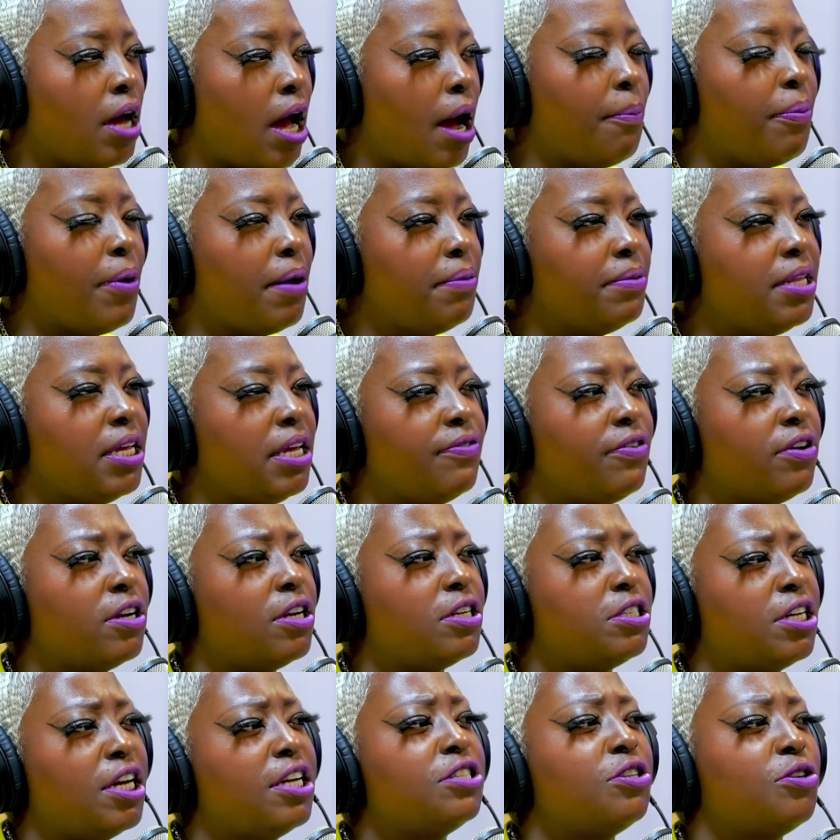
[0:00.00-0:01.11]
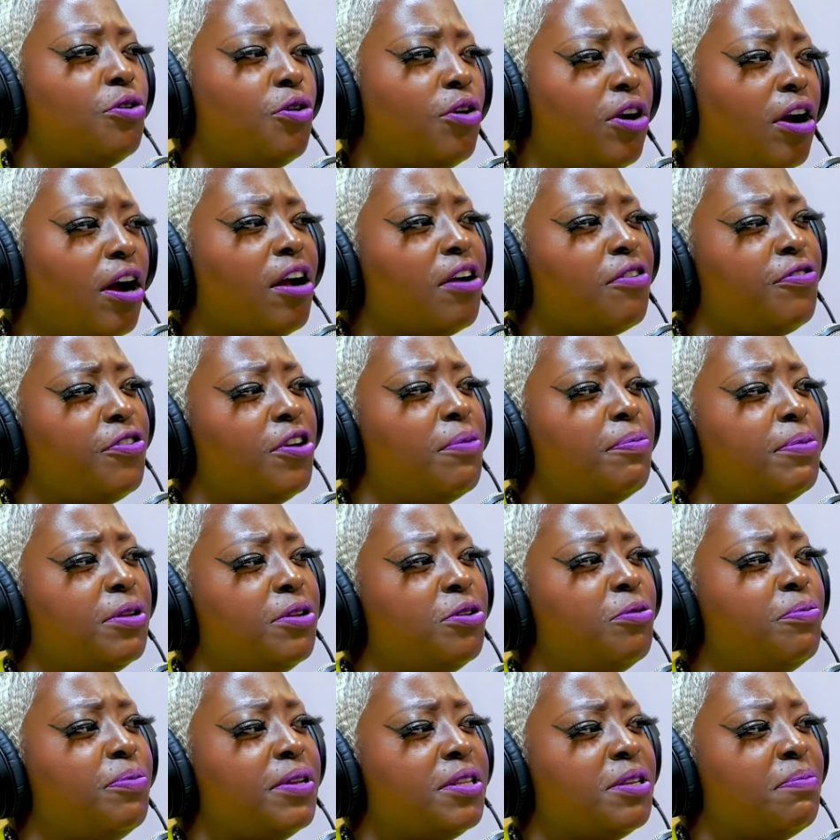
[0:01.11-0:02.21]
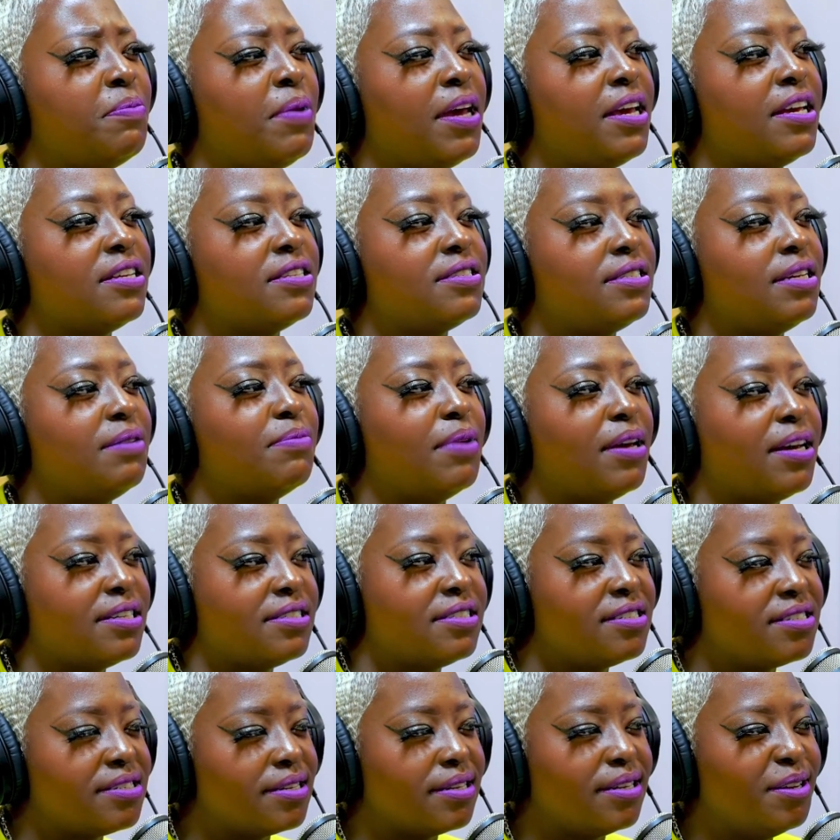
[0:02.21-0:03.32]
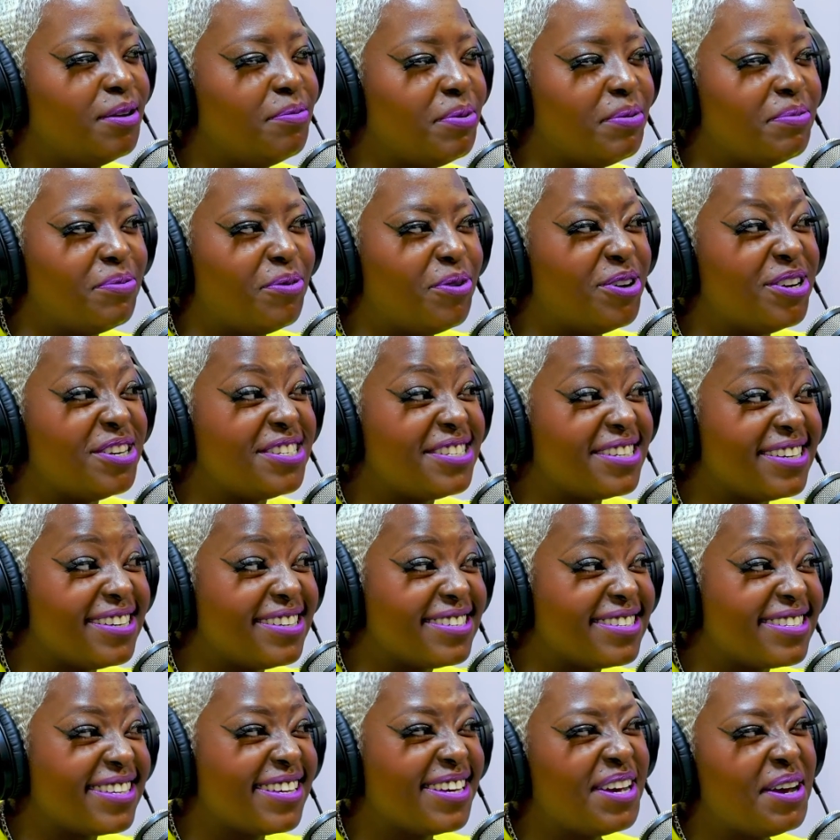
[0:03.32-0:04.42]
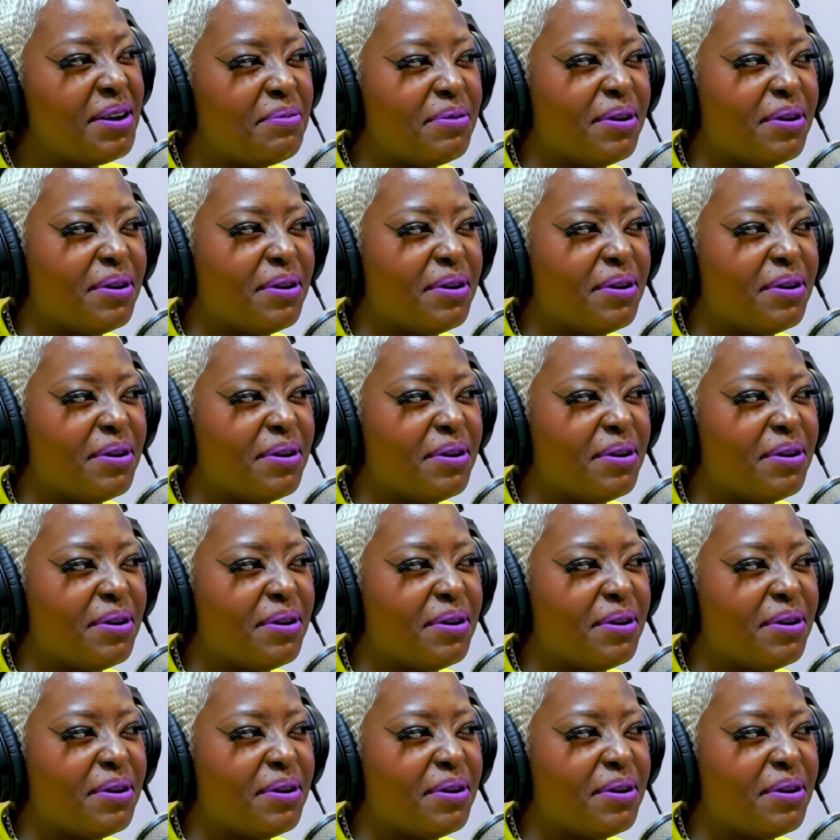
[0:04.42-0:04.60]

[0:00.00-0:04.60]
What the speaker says: I'm probably even going to change the choreography up a little bit to make it seem like it's just a little bit more intense.